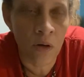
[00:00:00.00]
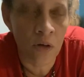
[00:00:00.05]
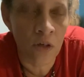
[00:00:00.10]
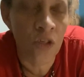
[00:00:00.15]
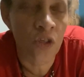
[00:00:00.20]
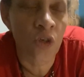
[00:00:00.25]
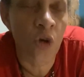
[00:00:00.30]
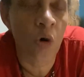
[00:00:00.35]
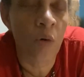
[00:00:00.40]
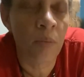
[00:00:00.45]

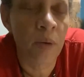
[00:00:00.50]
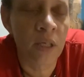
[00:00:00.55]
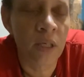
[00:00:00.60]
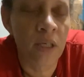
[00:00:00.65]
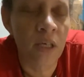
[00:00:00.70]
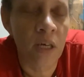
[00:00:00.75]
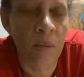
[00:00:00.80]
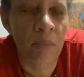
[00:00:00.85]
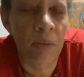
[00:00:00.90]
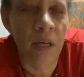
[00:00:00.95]
so
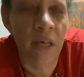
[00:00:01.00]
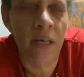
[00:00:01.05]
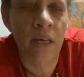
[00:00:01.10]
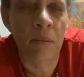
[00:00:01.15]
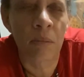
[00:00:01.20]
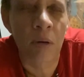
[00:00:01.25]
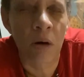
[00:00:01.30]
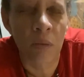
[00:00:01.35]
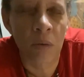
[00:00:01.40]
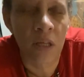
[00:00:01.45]
busy complaining
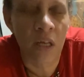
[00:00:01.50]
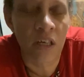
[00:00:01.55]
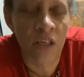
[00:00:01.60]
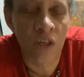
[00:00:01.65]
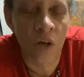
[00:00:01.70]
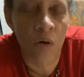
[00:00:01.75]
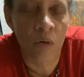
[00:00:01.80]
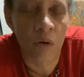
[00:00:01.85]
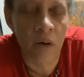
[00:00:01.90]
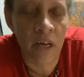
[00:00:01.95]
about what they
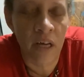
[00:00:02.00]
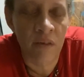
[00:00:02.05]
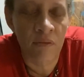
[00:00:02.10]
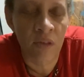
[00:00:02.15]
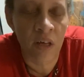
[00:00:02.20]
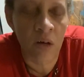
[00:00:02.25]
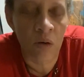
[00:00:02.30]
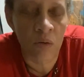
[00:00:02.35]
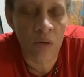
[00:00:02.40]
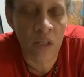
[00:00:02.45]
don't have,
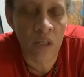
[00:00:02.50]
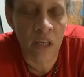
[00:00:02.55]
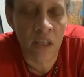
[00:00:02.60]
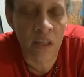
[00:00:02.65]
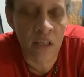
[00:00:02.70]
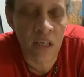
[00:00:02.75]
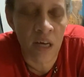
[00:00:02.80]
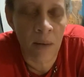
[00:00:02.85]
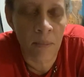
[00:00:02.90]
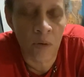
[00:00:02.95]
they don't take
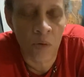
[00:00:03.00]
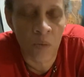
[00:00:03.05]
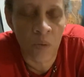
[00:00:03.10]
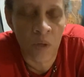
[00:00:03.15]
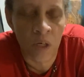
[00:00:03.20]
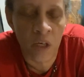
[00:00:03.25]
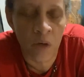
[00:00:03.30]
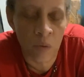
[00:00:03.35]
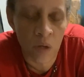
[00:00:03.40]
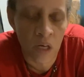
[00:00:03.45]
the time to
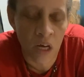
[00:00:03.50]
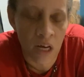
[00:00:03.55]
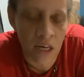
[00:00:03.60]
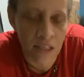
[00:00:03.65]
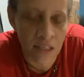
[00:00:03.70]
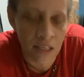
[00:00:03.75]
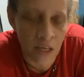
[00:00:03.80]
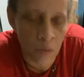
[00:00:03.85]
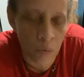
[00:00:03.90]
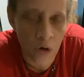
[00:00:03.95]
really
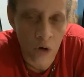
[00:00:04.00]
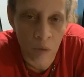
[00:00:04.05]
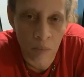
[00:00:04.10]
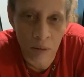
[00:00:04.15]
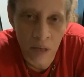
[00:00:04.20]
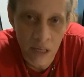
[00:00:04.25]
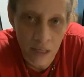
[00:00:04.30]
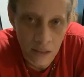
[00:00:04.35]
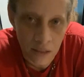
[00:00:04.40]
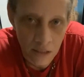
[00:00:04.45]
realize that we are
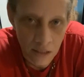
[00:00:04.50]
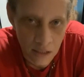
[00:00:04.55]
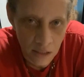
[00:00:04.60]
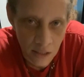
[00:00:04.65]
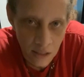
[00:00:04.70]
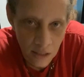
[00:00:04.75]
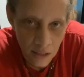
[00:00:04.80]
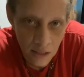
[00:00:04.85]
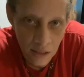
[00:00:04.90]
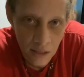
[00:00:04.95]
blessed.
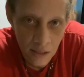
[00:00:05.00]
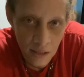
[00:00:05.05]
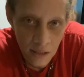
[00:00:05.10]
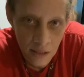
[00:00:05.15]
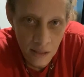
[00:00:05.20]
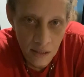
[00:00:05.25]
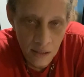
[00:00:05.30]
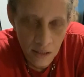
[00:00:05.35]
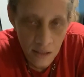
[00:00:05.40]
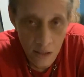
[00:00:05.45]

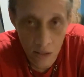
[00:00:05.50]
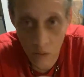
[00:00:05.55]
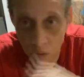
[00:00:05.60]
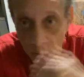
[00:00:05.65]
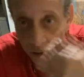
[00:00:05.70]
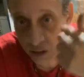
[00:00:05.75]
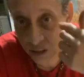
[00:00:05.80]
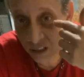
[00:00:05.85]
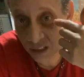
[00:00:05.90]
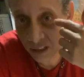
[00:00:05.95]
You
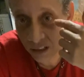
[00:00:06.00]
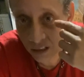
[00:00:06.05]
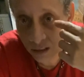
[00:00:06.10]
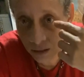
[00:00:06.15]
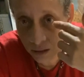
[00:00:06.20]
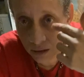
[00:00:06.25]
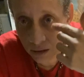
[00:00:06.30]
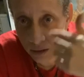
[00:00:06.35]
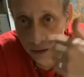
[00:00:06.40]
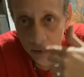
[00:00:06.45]
can see,
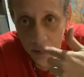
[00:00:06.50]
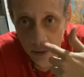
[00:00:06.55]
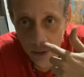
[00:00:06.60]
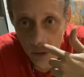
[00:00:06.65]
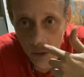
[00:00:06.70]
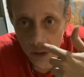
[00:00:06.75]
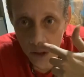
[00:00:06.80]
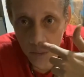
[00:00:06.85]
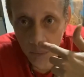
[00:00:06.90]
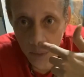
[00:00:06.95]

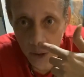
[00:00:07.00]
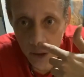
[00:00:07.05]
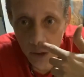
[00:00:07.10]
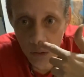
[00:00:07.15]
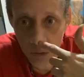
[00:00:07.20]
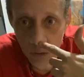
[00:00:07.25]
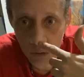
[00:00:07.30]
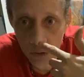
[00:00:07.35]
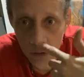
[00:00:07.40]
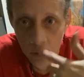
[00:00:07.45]
you can
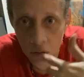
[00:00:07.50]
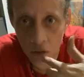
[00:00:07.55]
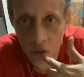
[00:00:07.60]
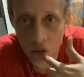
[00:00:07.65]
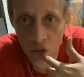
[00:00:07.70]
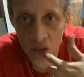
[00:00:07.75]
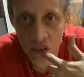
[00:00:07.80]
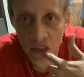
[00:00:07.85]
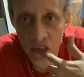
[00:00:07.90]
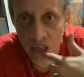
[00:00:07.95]
smell, you
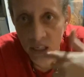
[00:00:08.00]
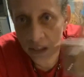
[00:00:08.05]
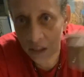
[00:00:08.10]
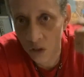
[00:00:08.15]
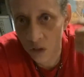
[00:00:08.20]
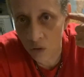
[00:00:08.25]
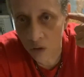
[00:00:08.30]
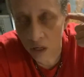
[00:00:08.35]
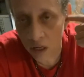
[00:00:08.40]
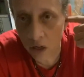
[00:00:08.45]
can taste,
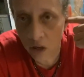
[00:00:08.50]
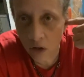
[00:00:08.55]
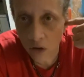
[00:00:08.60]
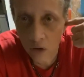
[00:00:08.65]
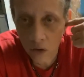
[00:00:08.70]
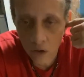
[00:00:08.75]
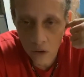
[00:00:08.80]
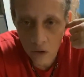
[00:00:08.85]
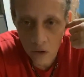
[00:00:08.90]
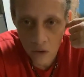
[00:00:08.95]
you can
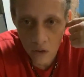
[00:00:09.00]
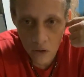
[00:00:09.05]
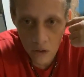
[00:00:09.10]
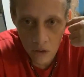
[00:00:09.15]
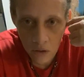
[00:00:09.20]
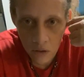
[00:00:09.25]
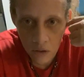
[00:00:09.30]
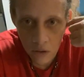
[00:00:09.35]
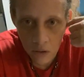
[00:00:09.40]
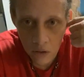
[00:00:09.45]
hear,
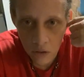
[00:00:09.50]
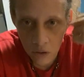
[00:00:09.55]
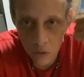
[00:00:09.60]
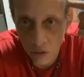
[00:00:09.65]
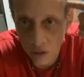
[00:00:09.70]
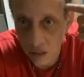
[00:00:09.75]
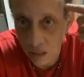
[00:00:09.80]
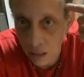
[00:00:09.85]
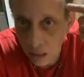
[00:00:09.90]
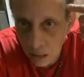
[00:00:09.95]
you
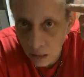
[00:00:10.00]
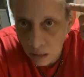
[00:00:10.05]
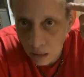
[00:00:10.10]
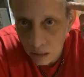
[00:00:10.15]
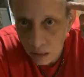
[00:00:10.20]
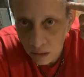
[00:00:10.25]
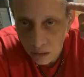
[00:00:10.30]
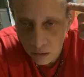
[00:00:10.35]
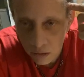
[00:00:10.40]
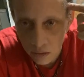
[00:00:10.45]
can think.
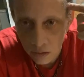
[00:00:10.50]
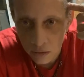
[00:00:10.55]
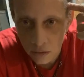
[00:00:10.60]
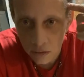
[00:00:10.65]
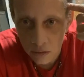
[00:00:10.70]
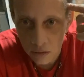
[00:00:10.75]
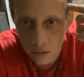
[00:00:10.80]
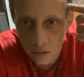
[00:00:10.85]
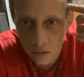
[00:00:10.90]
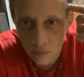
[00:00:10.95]

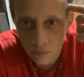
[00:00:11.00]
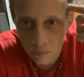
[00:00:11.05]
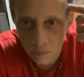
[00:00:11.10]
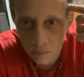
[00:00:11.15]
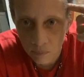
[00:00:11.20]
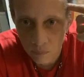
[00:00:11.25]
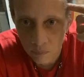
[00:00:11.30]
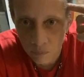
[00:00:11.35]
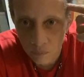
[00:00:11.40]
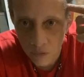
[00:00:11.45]

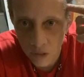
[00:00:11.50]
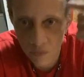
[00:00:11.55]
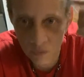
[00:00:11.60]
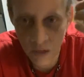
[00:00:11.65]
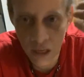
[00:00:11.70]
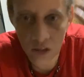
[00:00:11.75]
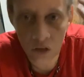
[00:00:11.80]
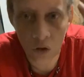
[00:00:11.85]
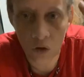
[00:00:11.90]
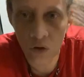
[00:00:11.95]
If
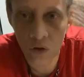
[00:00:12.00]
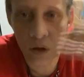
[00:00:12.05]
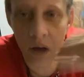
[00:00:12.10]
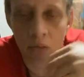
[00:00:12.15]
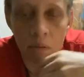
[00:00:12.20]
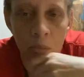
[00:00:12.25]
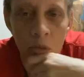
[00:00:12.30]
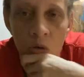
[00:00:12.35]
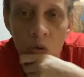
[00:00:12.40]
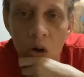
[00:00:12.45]
that's all you
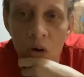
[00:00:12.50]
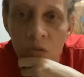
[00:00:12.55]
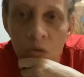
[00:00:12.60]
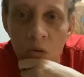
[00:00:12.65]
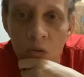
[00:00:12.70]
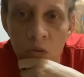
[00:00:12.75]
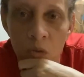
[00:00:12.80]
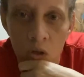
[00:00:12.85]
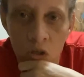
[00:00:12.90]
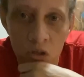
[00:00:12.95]
have to be grateful
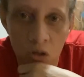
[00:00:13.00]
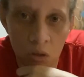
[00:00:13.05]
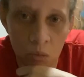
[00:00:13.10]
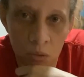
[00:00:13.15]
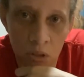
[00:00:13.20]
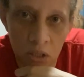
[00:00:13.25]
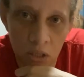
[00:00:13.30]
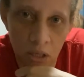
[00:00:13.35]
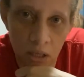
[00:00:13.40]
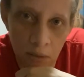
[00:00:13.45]
for, start
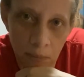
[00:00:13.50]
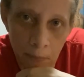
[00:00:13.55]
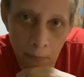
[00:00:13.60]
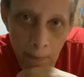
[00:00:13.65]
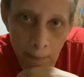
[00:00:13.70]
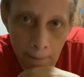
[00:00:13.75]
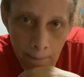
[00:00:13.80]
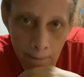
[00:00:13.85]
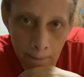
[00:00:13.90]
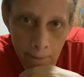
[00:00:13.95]
with that.
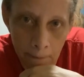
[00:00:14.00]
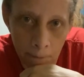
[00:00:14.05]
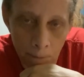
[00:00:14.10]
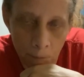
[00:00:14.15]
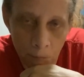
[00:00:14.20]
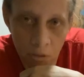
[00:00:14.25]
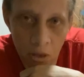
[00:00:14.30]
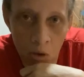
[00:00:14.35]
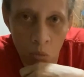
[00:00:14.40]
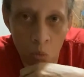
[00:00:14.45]

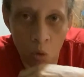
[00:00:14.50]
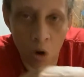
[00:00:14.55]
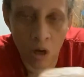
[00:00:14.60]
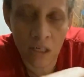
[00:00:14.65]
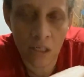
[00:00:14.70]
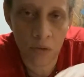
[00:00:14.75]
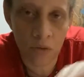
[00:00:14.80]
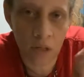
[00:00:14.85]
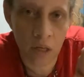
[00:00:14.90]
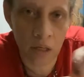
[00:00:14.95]
And watch
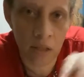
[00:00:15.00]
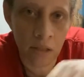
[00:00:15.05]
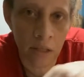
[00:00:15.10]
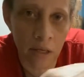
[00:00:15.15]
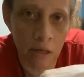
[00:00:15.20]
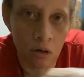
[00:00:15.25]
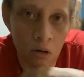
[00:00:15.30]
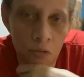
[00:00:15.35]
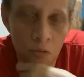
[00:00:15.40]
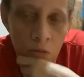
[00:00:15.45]
how things
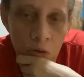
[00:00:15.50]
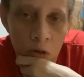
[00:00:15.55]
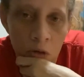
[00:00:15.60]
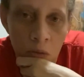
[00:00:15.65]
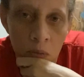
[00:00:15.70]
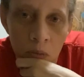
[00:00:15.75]
take off for you.